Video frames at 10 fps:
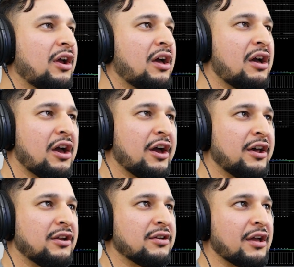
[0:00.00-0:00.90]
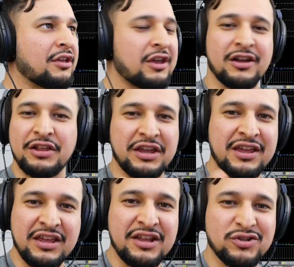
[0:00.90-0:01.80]
And yeah, like
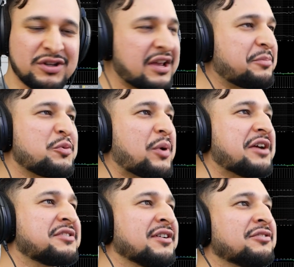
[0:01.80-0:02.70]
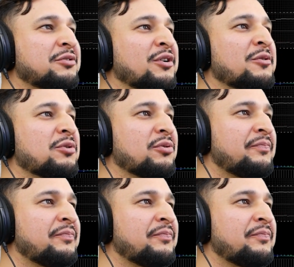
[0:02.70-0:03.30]
he's kept surprising us, with